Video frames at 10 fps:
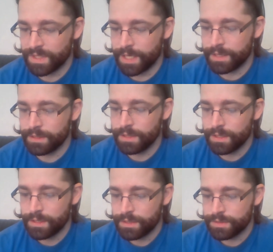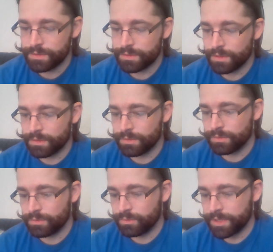Okay,
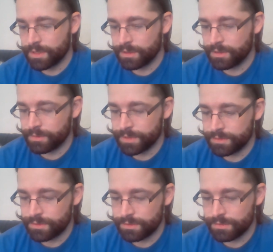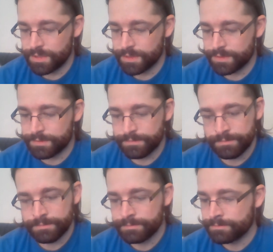so we are going to just
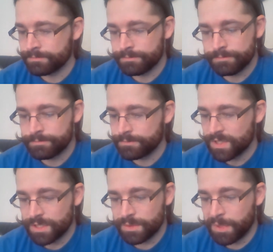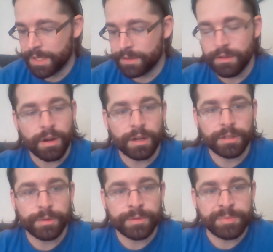spend all
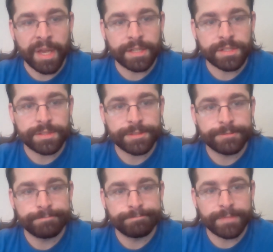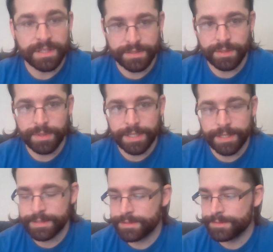of those badges and see what it
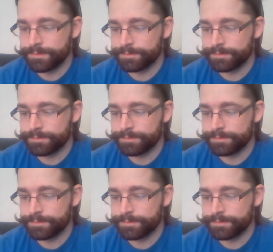does.